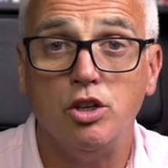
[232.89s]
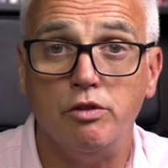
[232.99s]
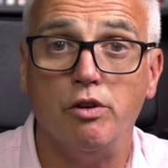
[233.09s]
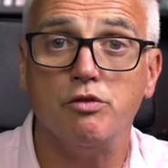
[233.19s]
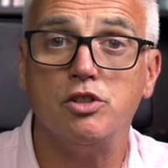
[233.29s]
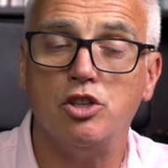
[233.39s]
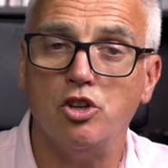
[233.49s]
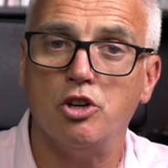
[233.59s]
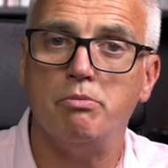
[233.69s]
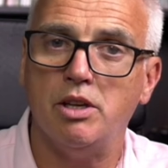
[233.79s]
You've obviously
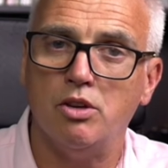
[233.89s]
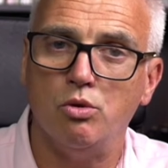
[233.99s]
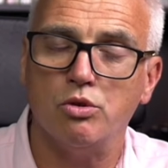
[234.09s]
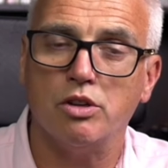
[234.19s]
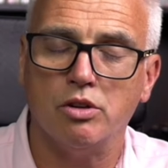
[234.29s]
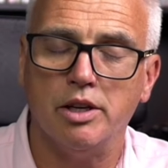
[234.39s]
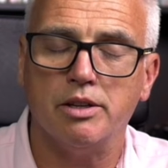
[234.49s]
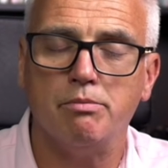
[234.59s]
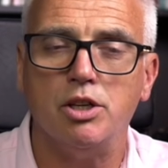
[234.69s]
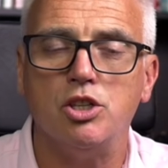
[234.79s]
got to
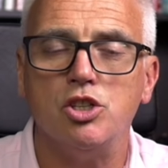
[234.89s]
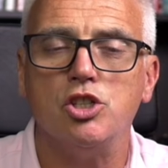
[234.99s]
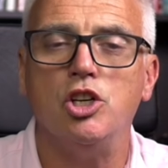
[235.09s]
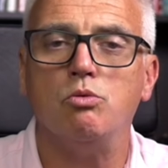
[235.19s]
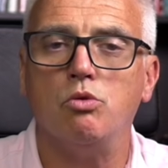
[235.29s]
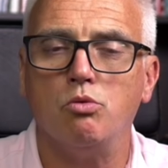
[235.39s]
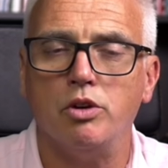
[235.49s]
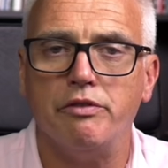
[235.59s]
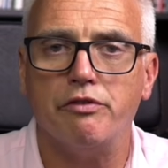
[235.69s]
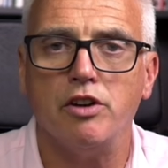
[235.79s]
be concerned with
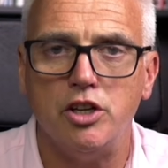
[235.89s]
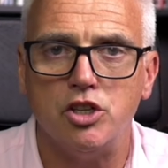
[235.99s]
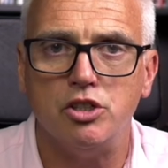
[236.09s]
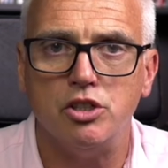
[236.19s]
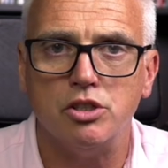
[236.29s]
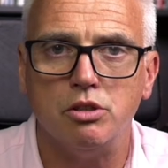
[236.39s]
what inflation is